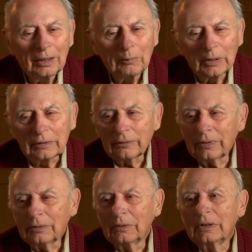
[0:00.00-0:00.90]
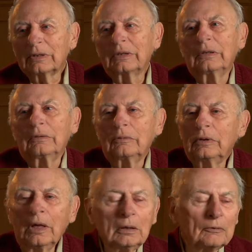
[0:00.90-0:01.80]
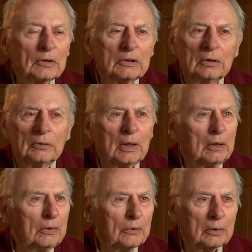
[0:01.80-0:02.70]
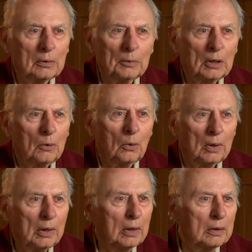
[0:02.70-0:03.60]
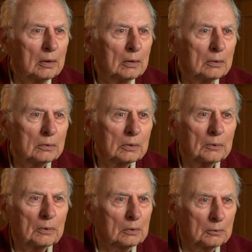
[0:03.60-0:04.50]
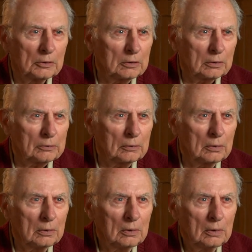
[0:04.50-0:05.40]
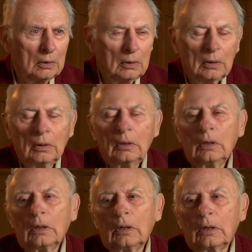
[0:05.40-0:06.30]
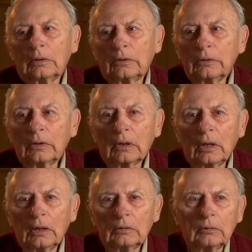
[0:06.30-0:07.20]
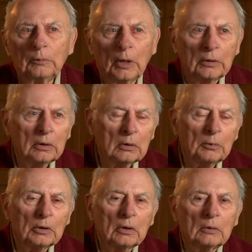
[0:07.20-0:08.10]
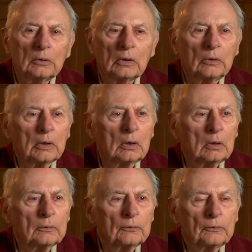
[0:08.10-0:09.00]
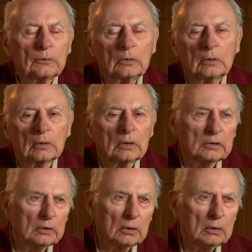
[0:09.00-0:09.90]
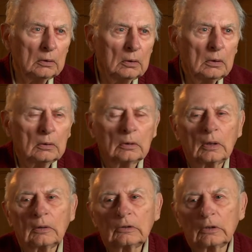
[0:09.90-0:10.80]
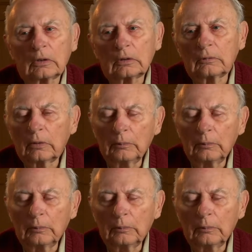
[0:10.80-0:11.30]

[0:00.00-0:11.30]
But the thing was, none of us knew anything about why we were homosexual. 2 of the guys were married, but they were going off to the city to have sex with